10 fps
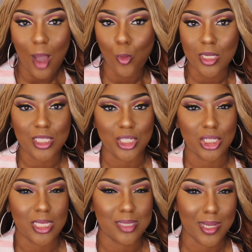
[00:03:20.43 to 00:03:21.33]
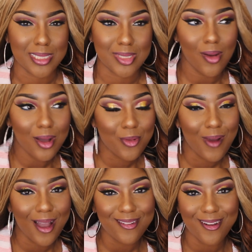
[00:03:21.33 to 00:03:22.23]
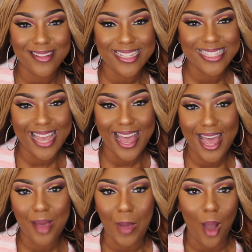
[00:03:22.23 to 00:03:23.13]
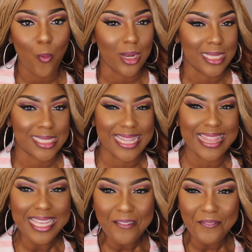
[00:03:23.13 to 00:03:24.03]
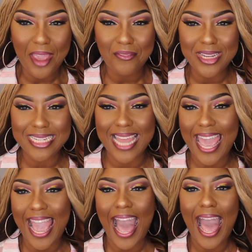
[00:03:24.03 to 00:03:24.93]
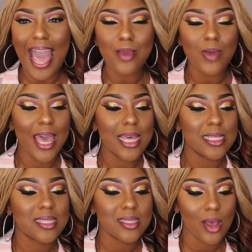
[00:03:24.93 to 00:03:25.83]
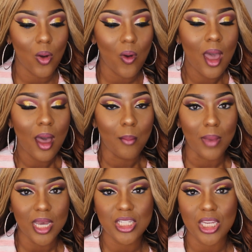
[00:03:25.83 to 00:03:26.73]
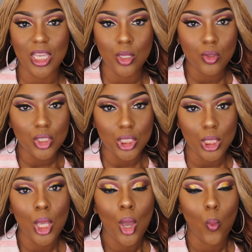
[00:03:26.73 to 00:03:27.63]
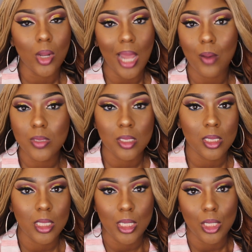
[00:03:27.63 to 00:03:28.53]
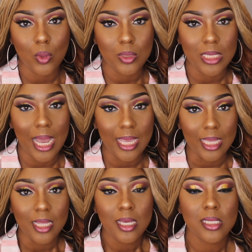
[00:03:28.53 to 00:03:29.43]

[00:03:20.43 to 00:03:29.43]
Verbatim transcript: I wanted to chase my dog around all the time. I wanted to lift every day. I had so much energy when I was on the keto diet.